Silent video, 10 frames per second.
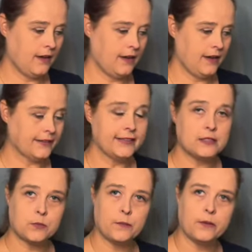at
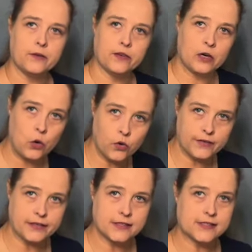least when we
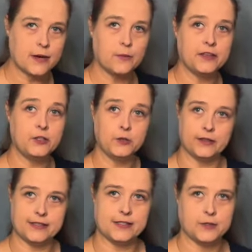record this then when you
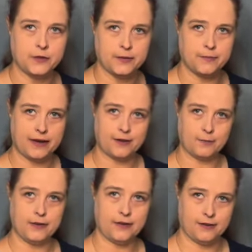listen to it it might not
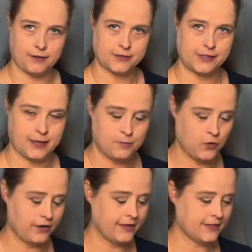be august
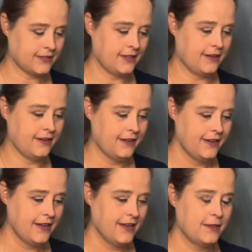anymore that's the
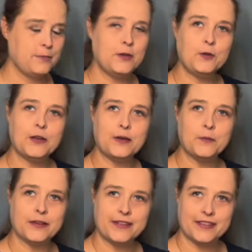the beauty
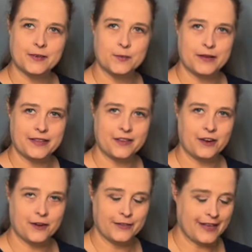with with
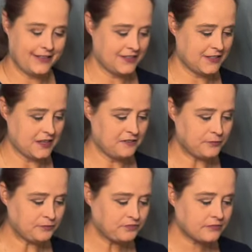online stuff
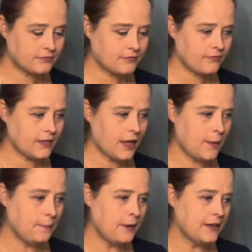
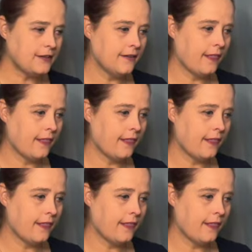but